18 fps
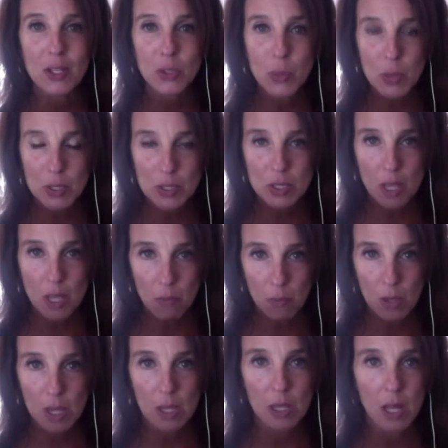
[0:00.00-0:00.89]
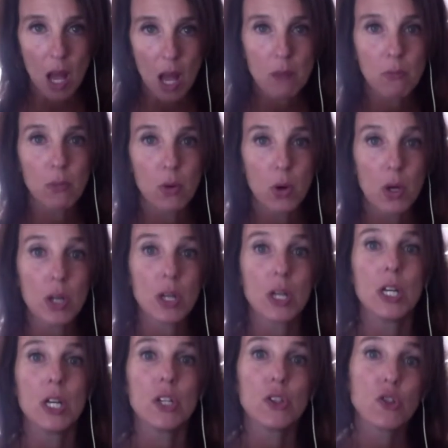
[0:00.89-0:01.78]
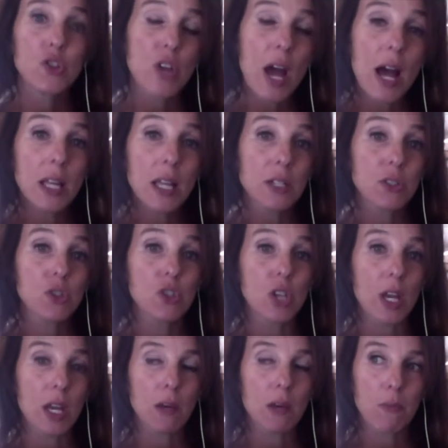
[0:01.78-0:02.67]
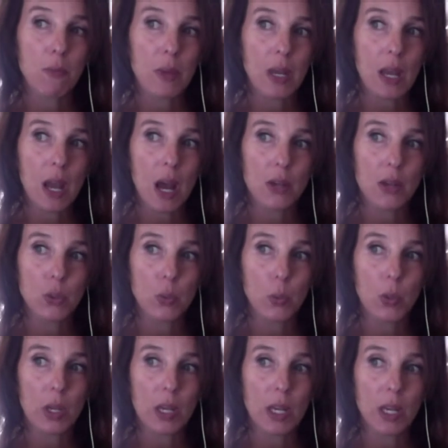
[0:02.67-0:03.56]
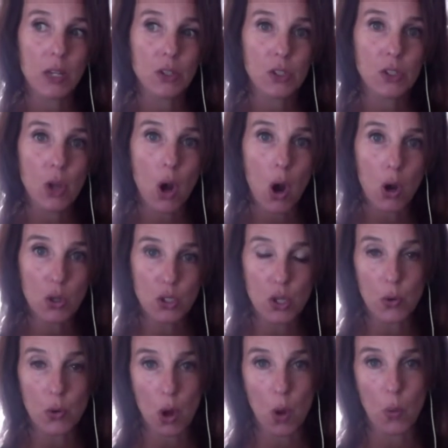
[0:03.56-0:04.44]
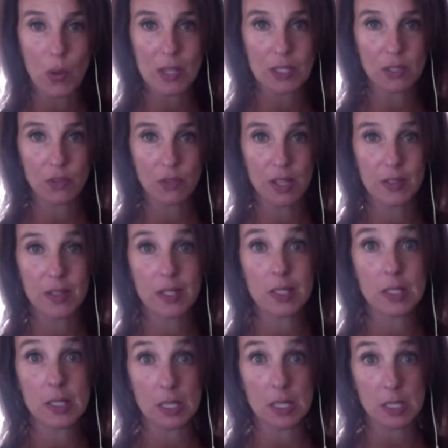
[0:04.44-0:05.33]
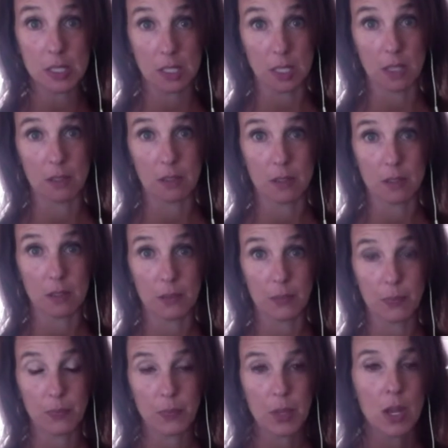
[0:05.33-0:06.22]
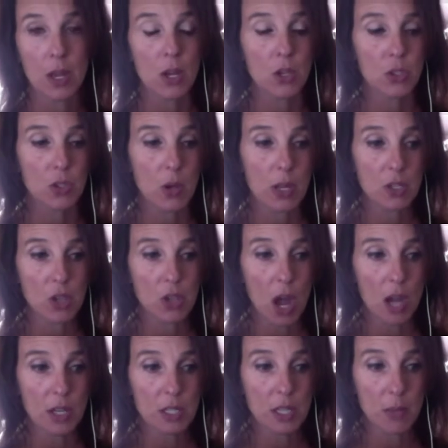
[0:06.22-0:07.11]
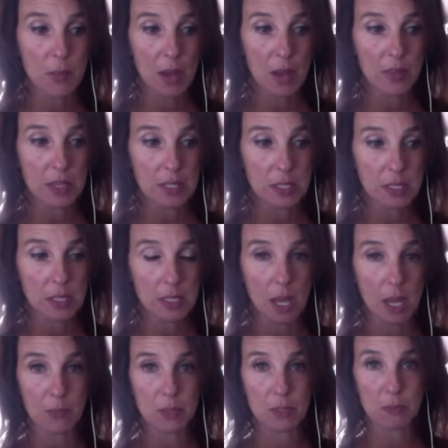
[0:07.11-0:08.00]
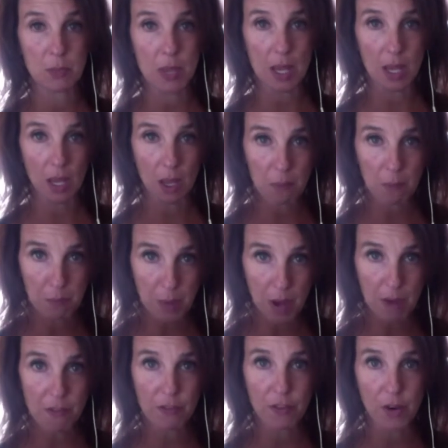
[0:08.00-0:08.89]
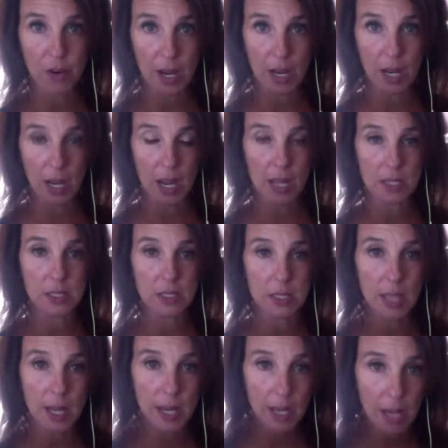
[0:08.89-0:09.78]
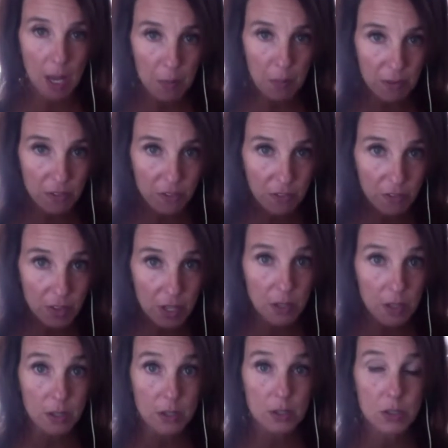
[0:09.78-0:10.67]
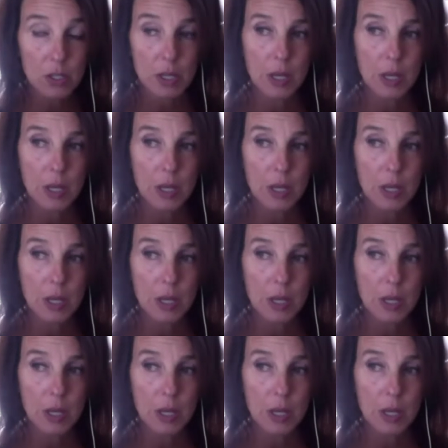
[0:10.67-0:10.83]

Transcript: ones can be a lot more challenging because we don't always feel the distance. So I talked about these steps being buffering and setting up a field.